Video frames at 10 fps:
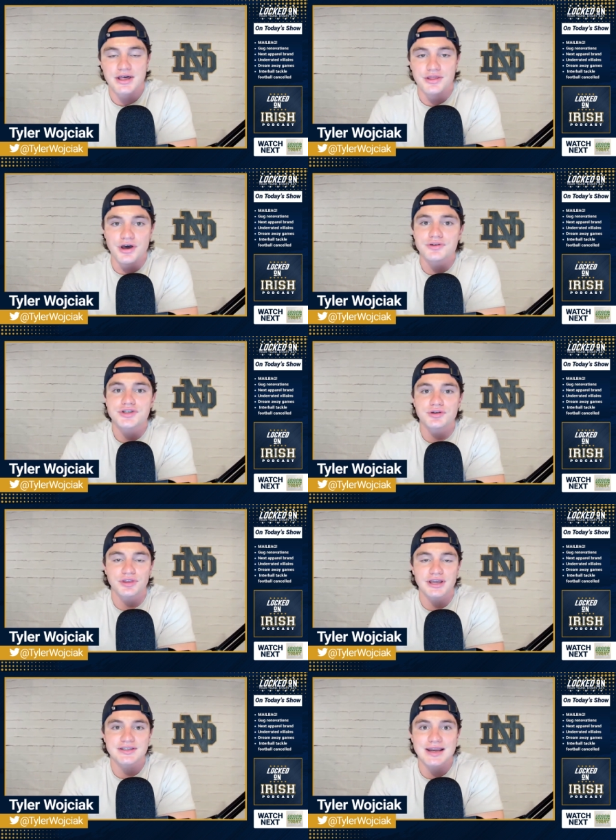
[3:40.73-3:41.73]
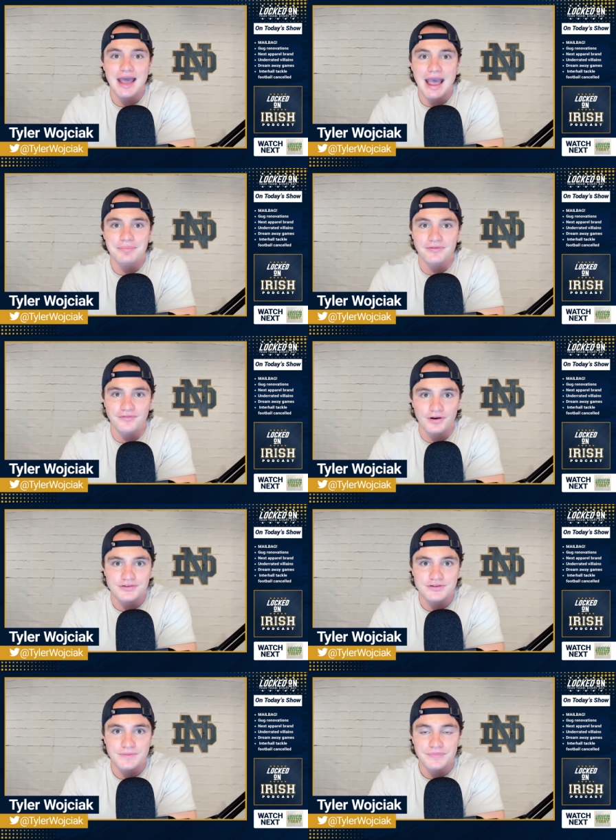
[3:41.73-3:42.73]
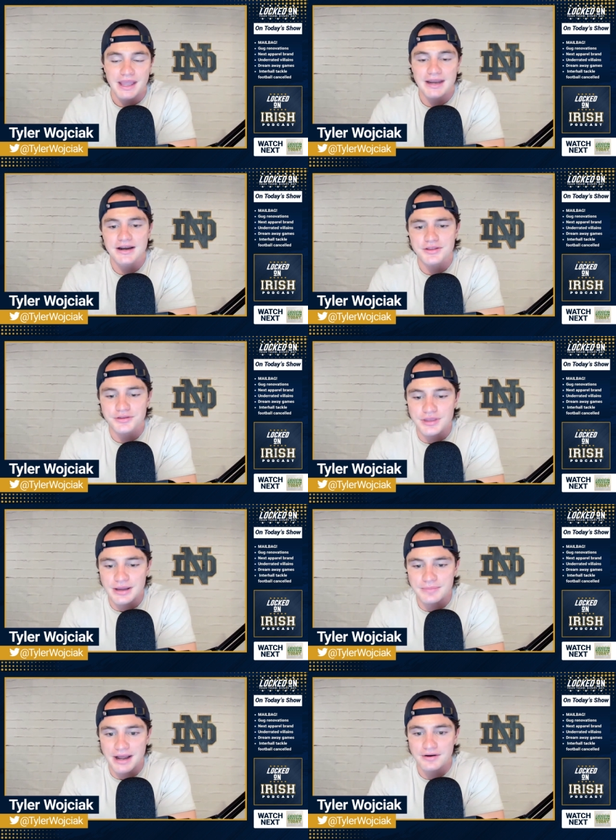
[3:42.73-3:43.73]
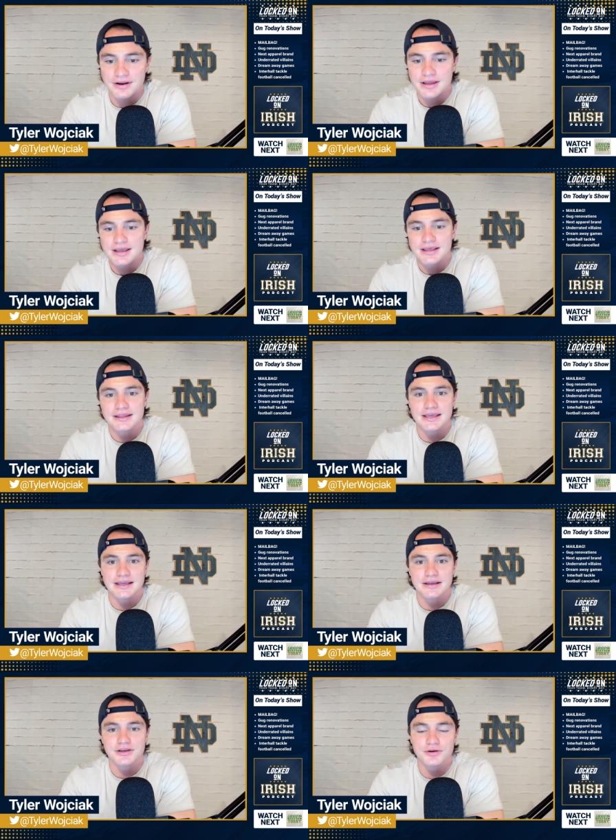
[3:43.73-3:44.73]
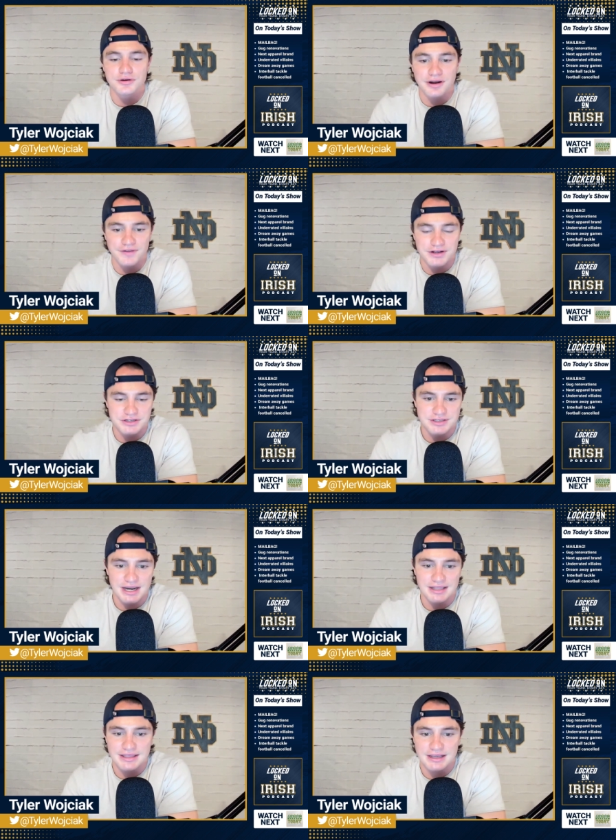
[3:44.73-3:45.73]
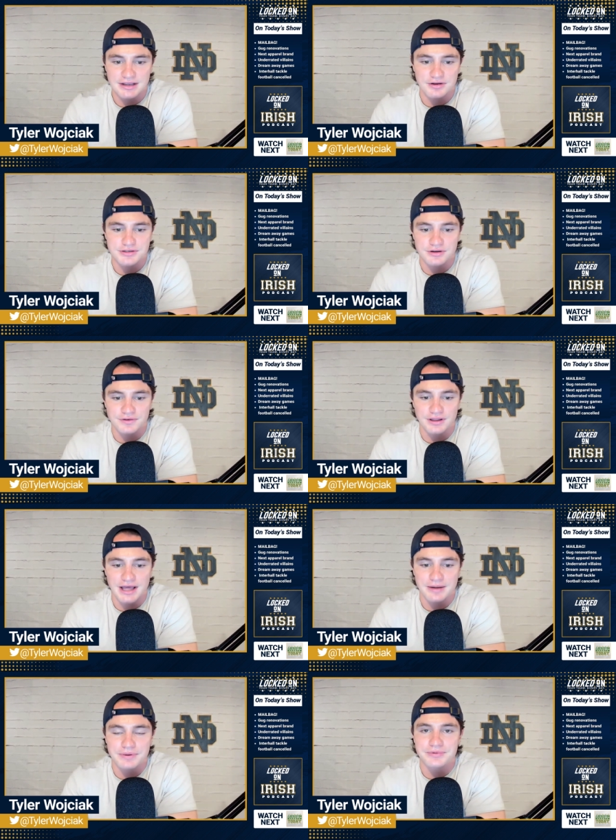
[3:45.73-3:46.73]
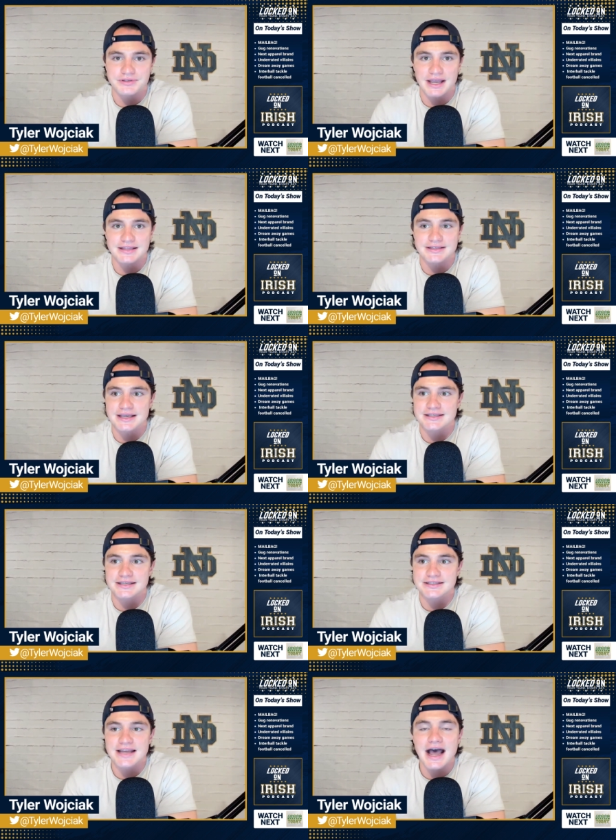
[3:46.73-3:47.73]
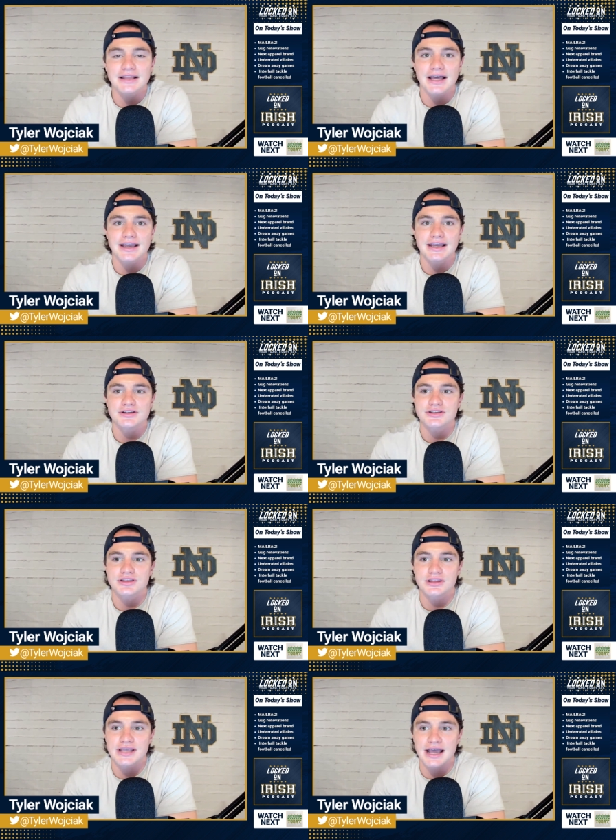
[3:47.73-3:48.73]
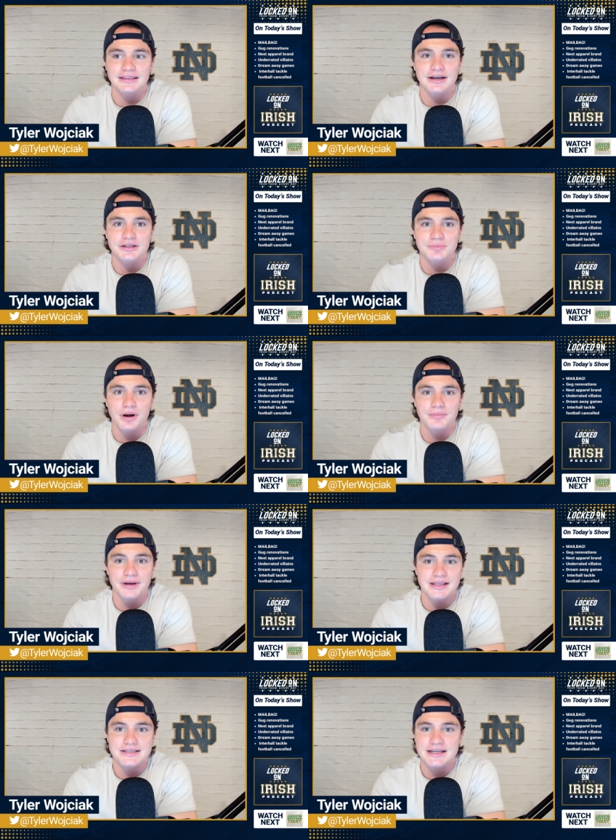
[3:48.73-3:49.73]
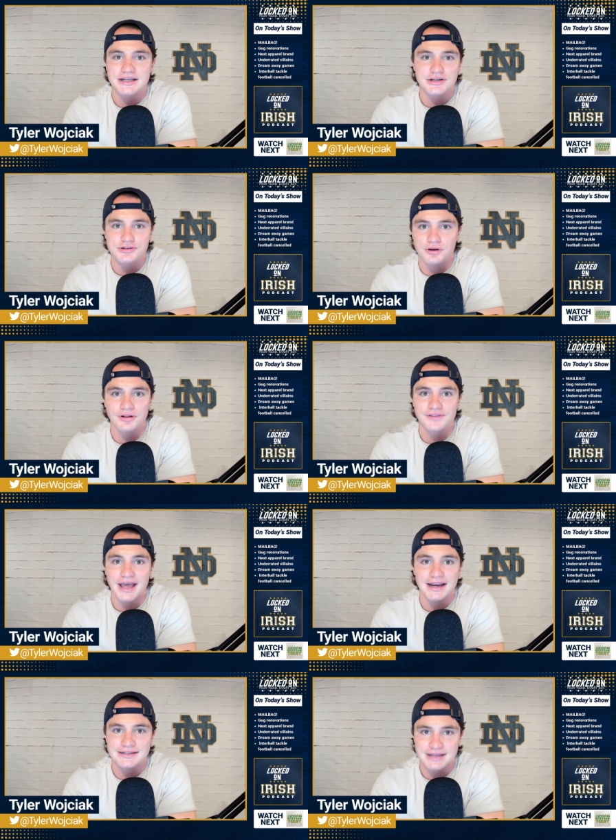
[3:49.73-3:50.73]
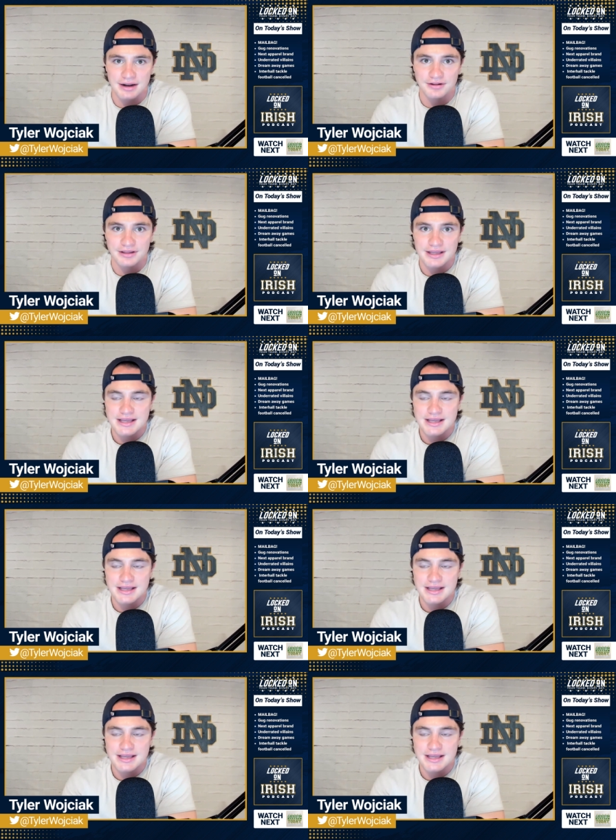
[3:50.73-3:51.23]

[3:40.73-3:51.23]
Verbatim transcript: those two things need to happen first. And another thing about the Goog renovations that I think goes over a lot of people's heads is it's not like the athletic department is in control of that entirely.